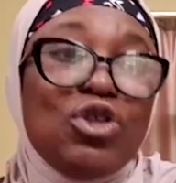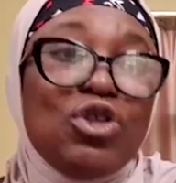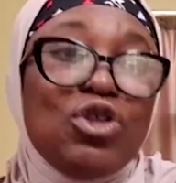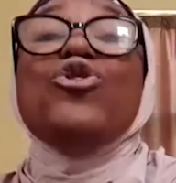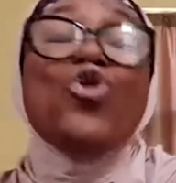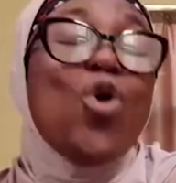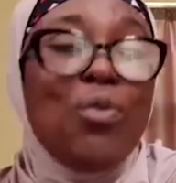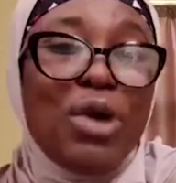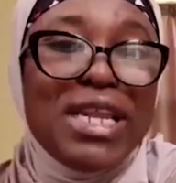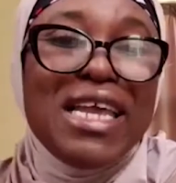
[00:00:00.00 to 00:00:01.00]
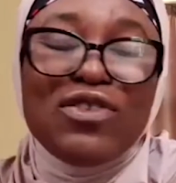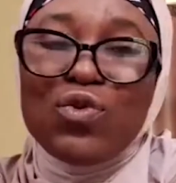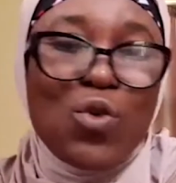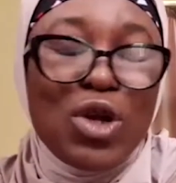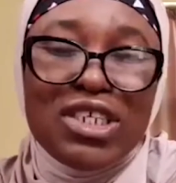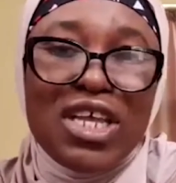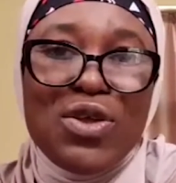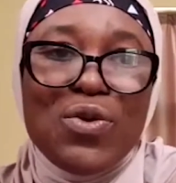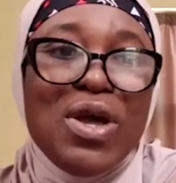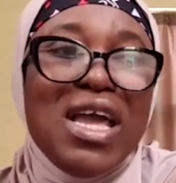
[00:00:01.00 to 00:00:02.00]
even when nobody is
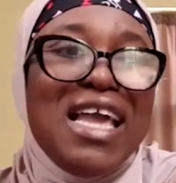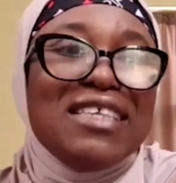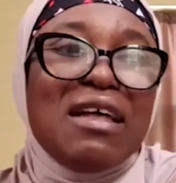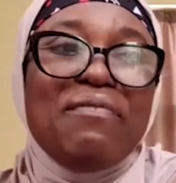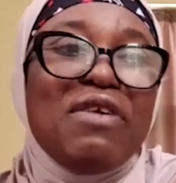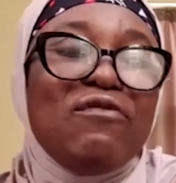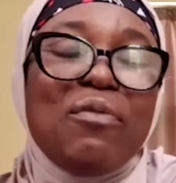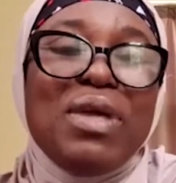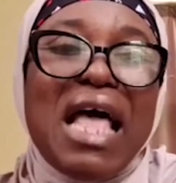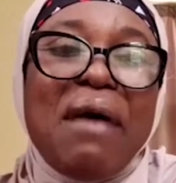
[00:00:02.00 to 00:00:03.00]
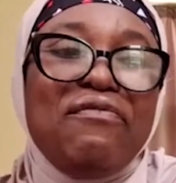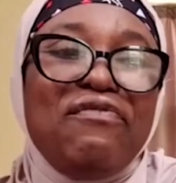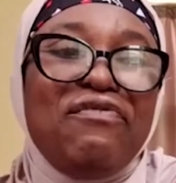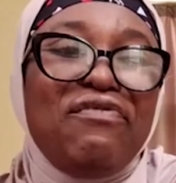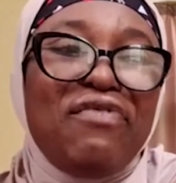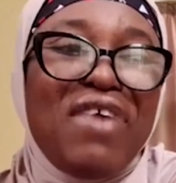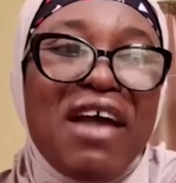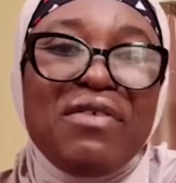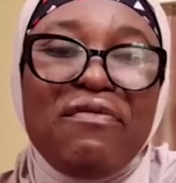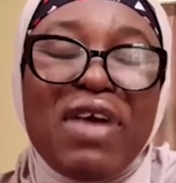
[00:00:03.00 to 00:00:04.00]
watching you, it's something for me that I'm
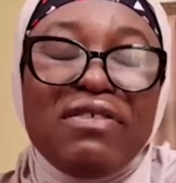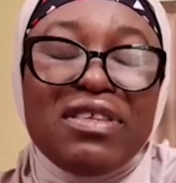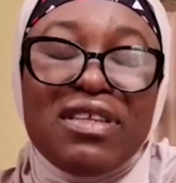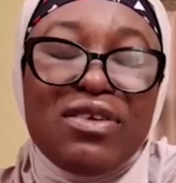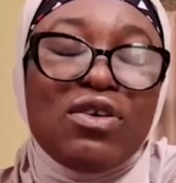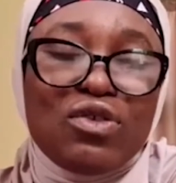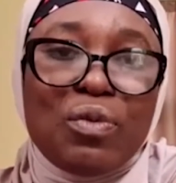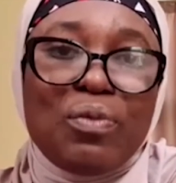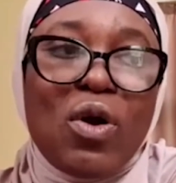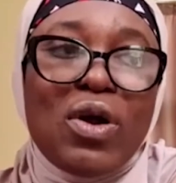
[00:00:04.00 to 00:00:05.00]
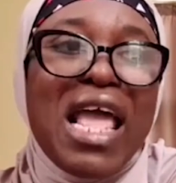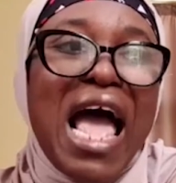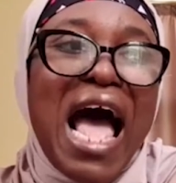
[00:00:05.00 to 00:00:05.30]
very, very serious upon.